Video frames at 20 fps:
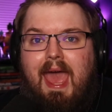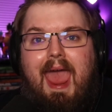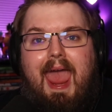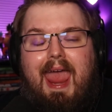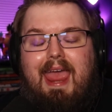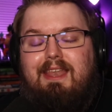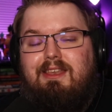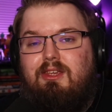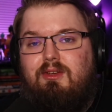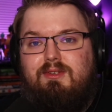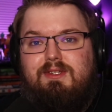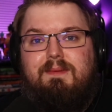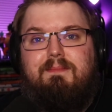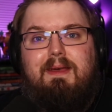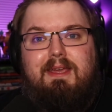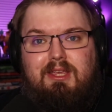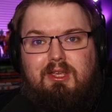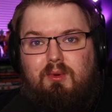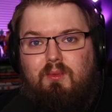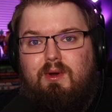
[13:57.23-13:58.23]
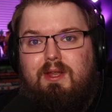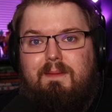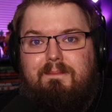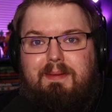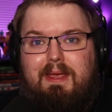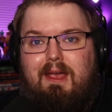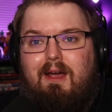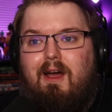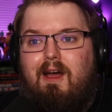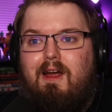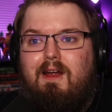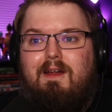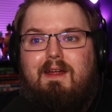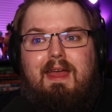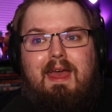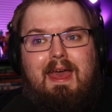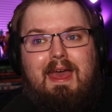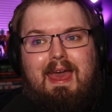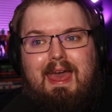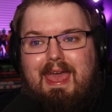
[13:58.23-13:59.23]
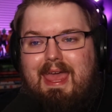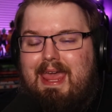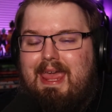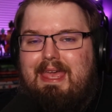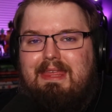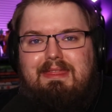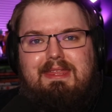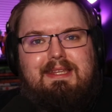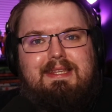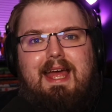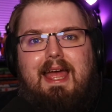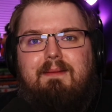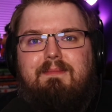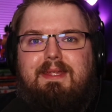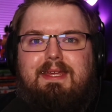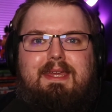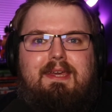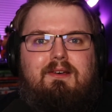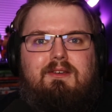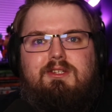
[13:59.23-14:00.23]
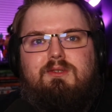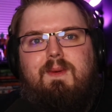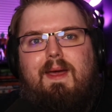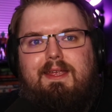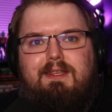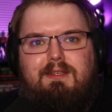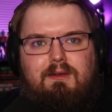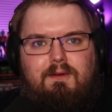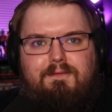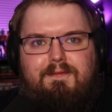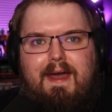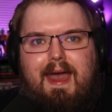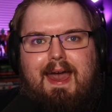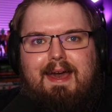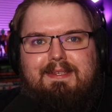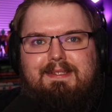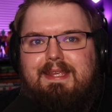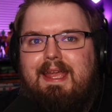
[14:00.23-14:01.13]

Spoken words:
and use them like you would a BR, the time to kill is way too fast.